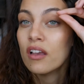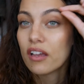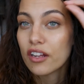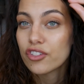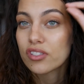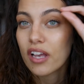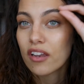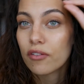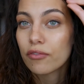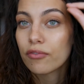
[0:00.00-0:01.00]
and I just
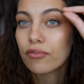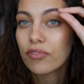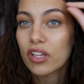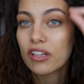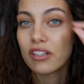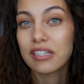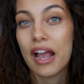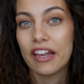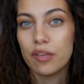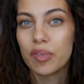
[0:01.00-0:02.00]
kind of fill it a
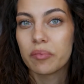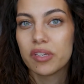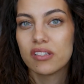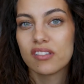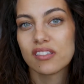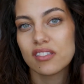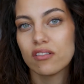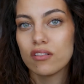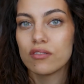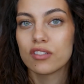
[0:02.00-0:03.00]
tiny bit because it's
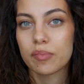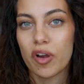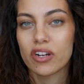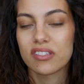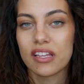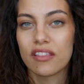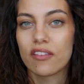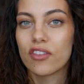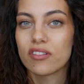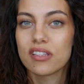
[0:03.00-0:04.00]
still a little sparse
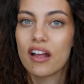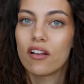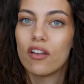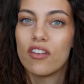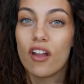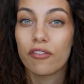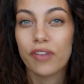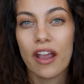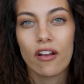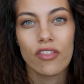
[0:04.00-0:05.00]
and there's not
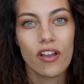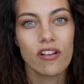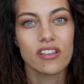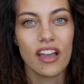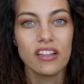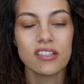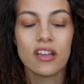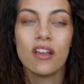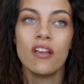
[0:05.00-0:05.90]
enough hair there yet